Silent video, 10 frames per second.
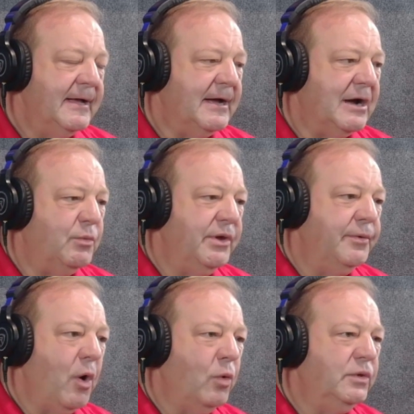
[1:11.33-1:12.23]
We
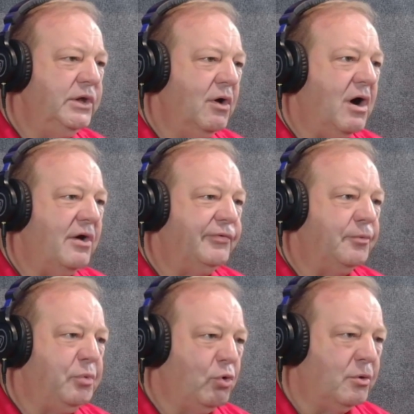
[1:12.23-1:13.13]
only offer
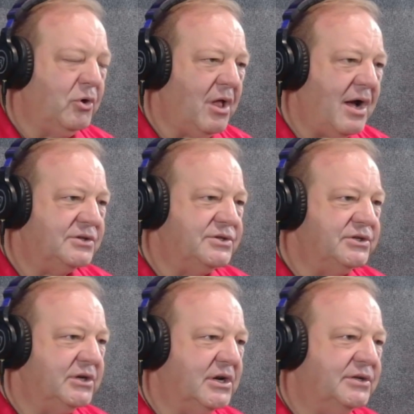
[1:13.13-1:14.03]
portable
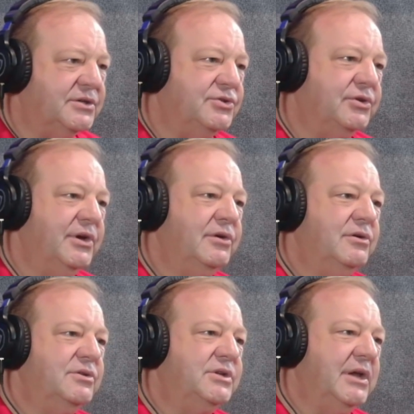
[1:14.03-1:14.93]
oxygen
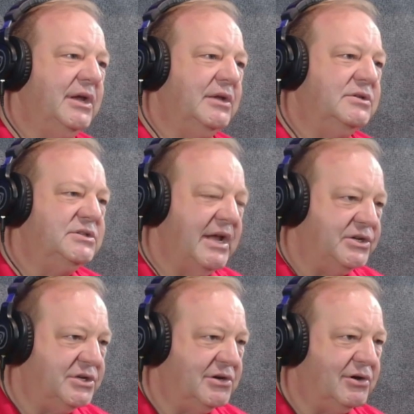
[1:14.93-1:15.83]
concentrators and
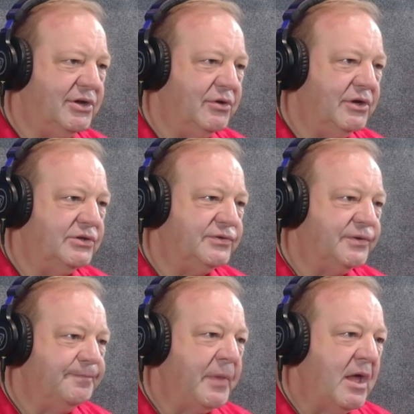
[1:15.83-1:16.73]
stationary units
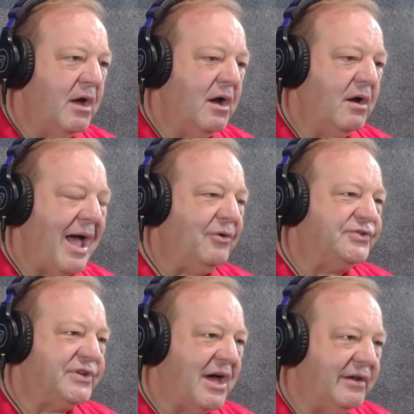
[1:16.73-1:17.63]

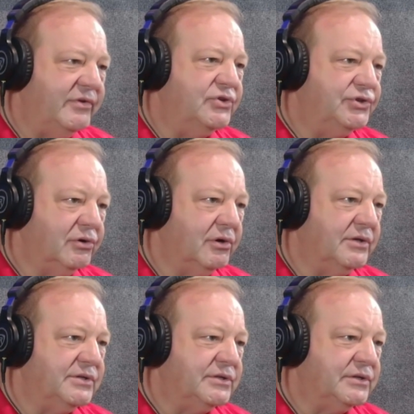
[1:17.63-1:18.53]
outside of insurance.